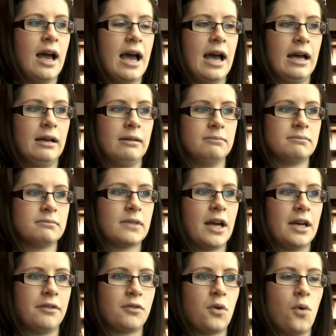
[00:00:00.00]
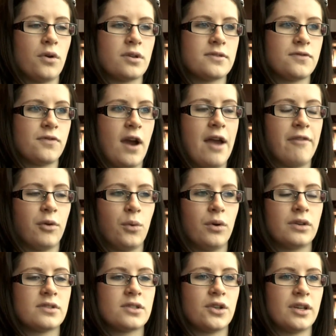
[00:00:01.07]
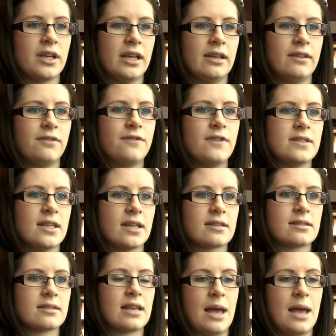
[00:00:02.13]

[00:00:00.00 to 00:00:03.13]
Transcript: kind of course for everyone studying physics,